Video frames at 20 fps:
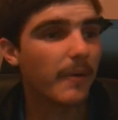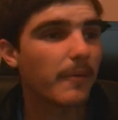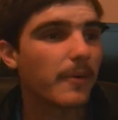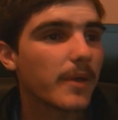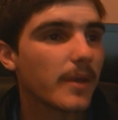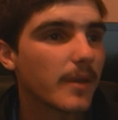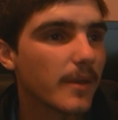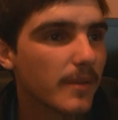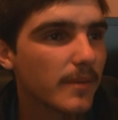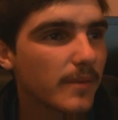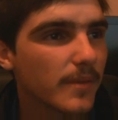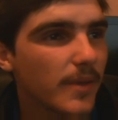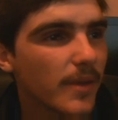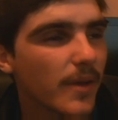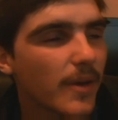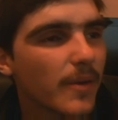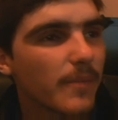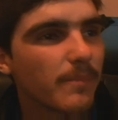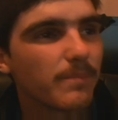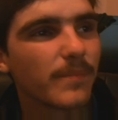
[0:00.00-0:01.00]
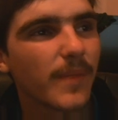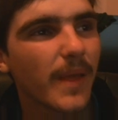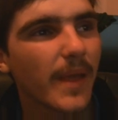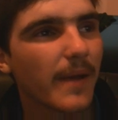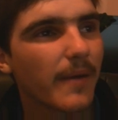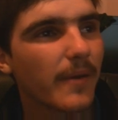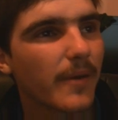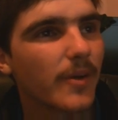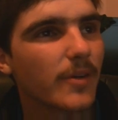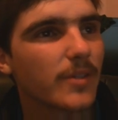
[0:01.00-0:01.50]

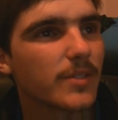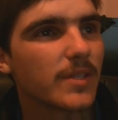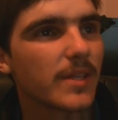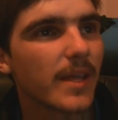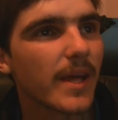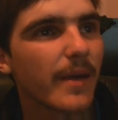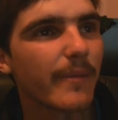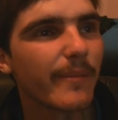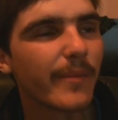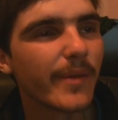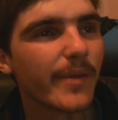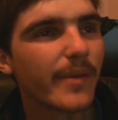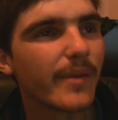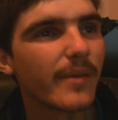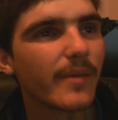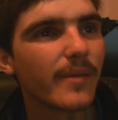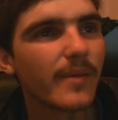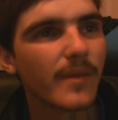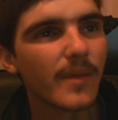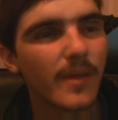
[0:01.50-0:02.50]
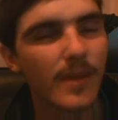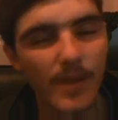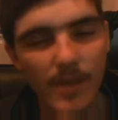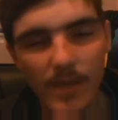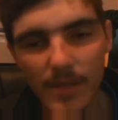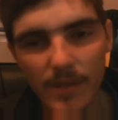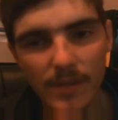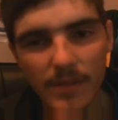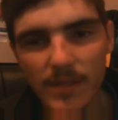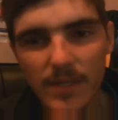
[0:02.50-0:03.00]
it got to that. But
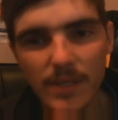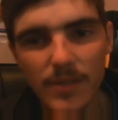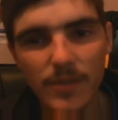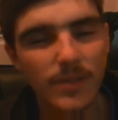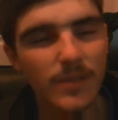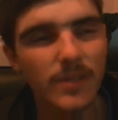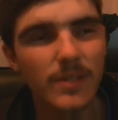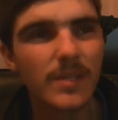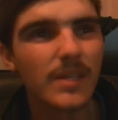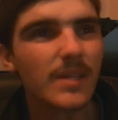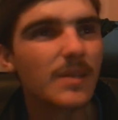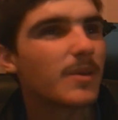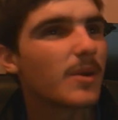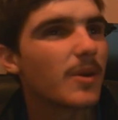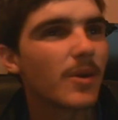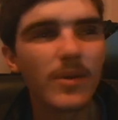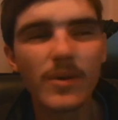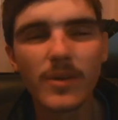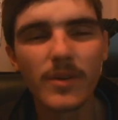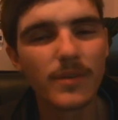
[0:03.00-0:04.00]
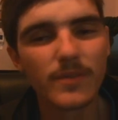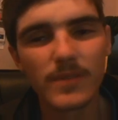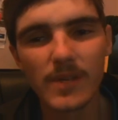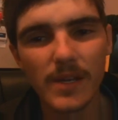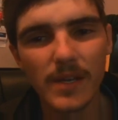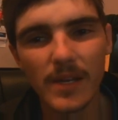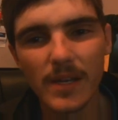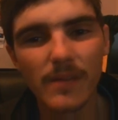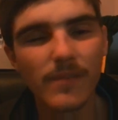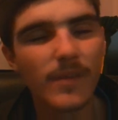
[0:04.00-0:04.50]
he couldn't have done
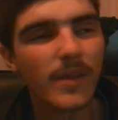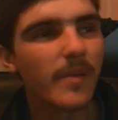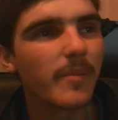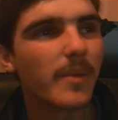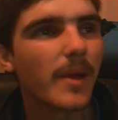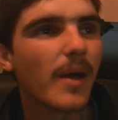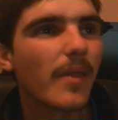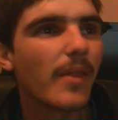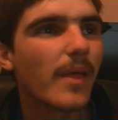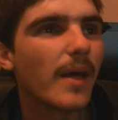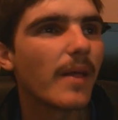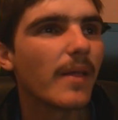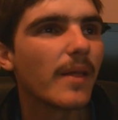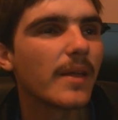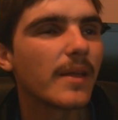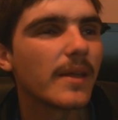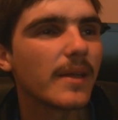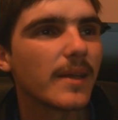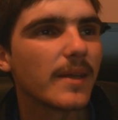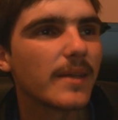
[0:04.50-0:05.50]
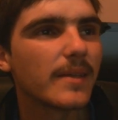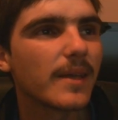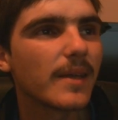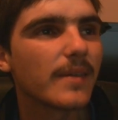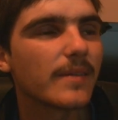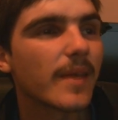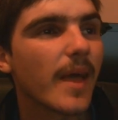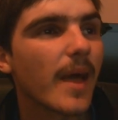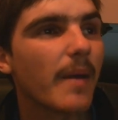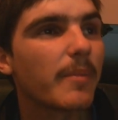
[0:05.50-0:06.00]
anything about that. It does
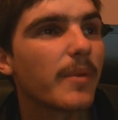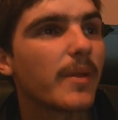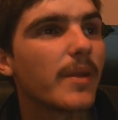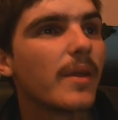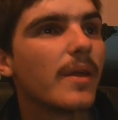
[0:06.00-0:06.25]
happen.